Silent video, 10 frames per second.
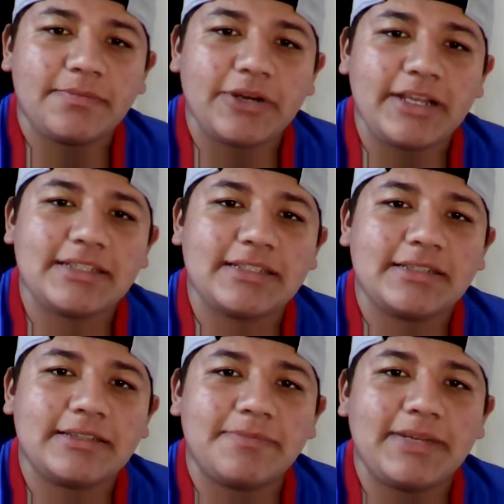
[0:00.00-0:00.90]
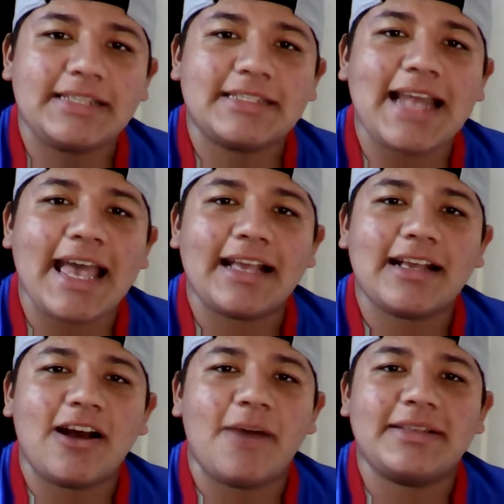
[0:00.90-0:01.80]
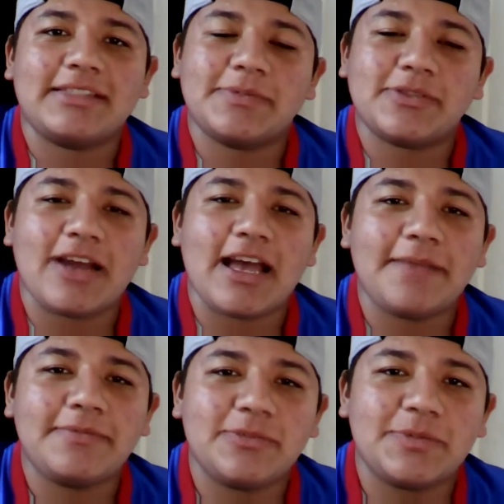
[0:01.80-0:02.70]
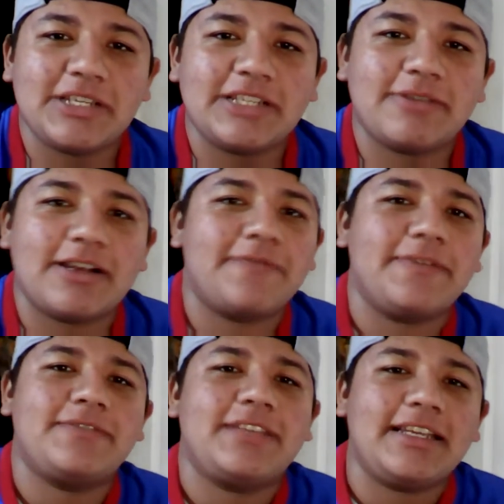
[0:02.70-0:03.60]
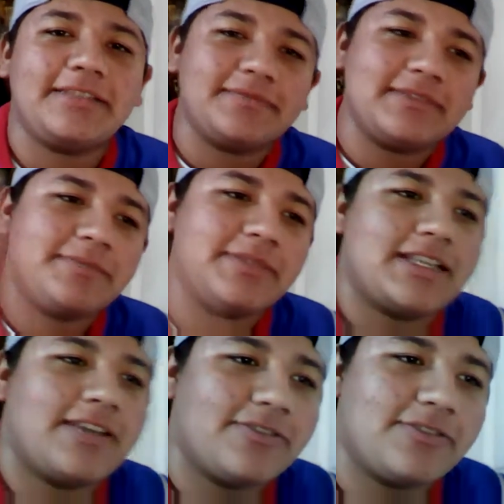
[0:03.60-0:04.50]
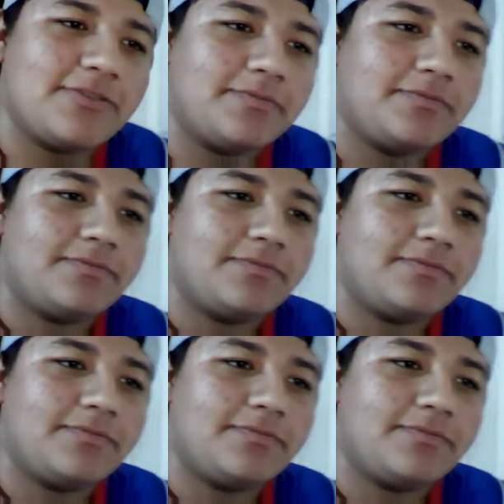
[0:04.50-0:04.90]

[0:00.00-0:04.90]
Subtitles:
Please like, comment, subscribe. Super Saiyan Swagger 15. Peace out, YouTube.